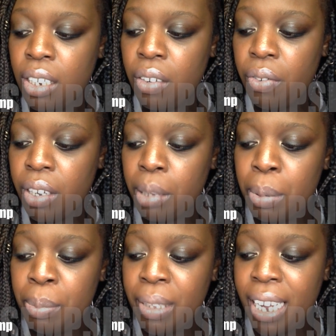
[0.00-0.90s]
for the
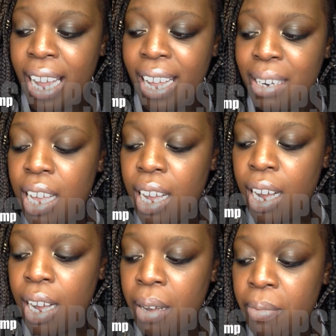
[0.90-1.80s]
people in Ghana,
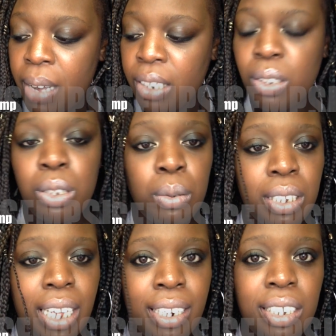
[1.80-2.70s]
I know
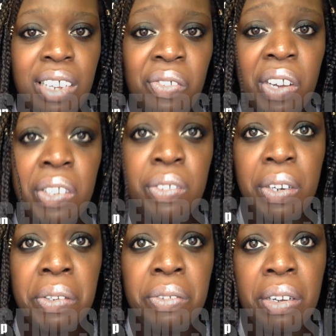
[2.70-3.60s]
suicide is a very,
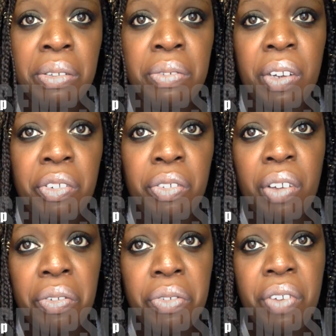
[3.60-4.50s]
very, very, very,
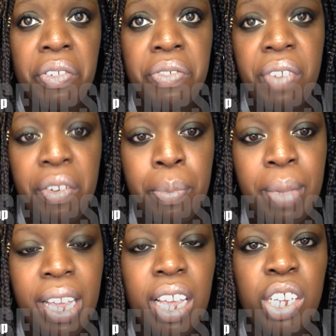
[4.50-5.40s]
very, very, very
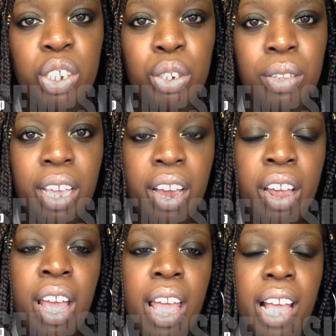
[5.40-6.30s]
big issue there,